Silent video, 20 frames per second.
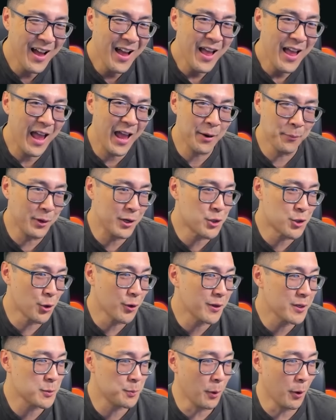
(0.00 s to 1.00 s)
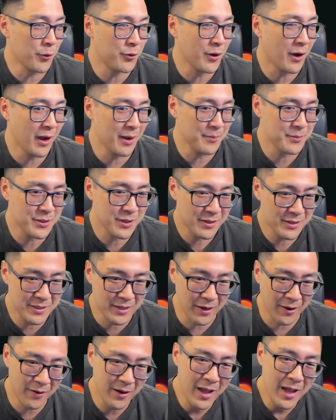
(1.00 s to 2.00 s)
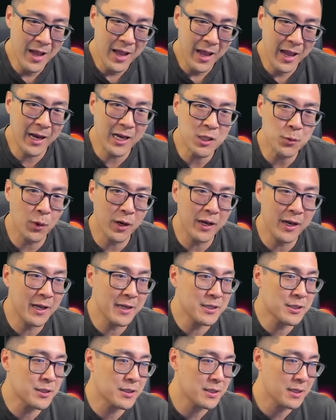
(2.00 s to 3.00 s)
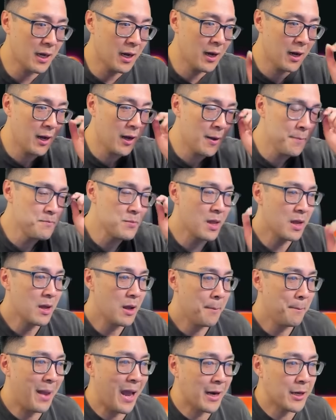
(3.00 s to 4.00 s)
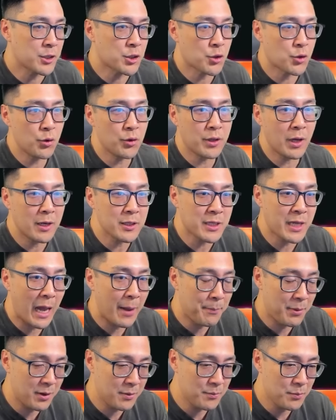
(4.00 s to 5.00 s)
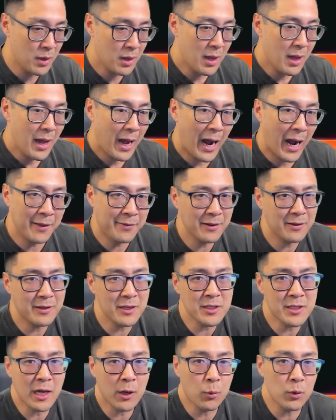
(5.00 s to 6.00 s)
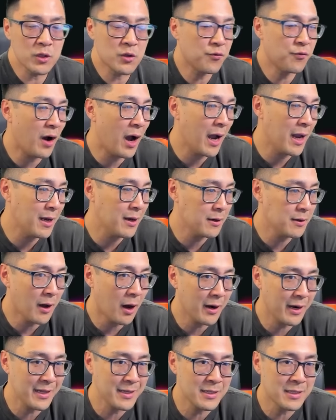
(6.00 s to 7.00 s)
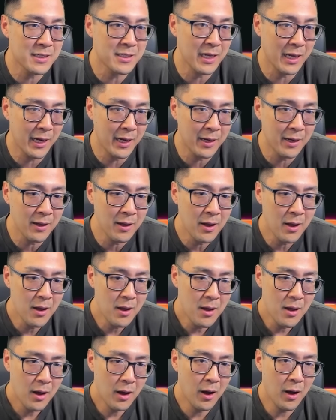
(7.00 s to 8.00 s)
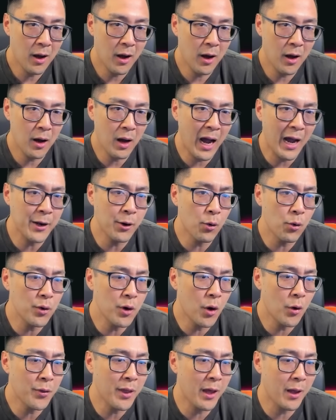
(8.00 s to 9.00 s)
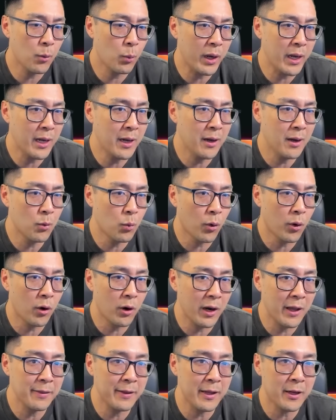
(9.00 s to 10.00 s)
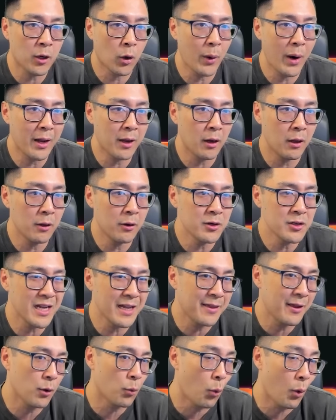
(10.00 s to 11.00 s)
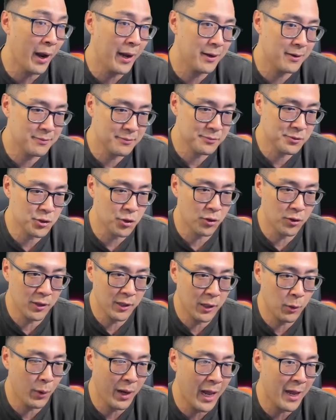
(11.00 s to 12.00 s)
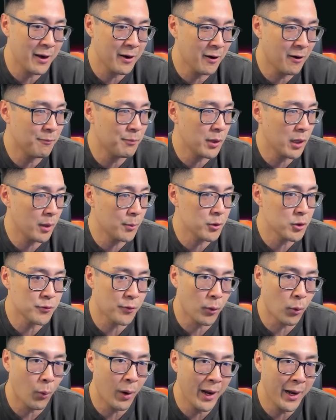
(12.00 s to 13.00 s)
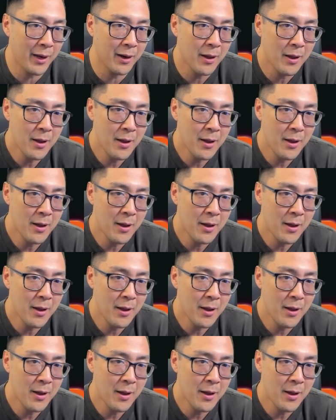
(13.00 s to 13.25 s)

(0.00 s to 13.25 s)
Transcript: and we drew this both times. So it is what it is. Mana Screw does happen. I think this deck was fine, not insane. I don't know that we were in the correct colors. I think white, certainly we had enough playables for white.